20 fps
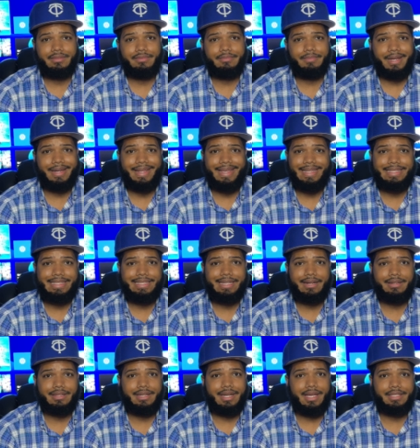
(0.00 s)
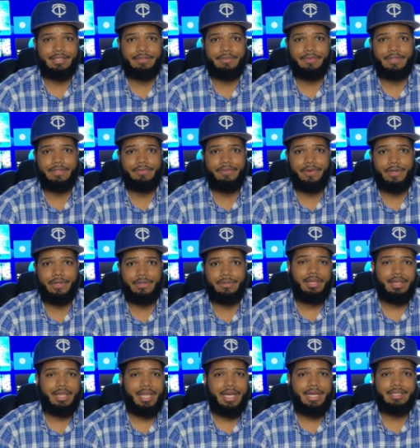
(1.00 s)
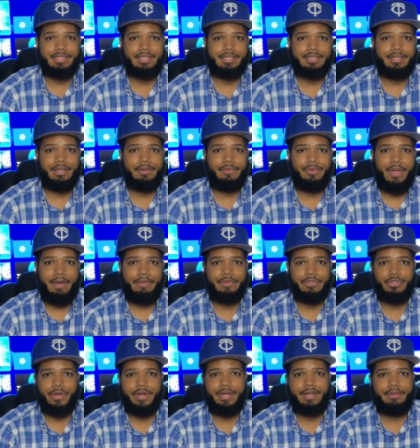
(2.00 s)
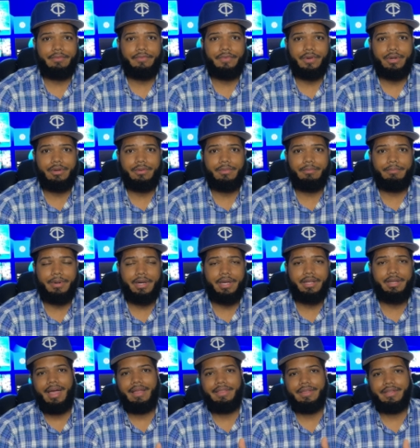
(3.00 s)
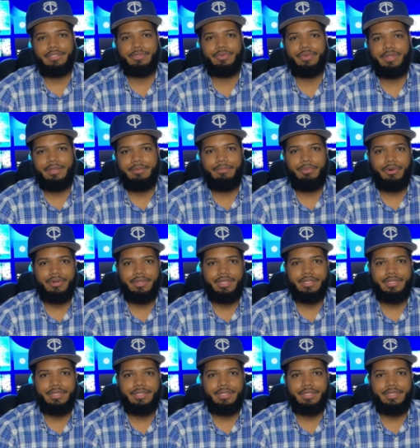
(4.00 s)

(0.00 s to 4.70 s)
about $1,800 for this phone, less if you have a trade-in phone, but I think it's really important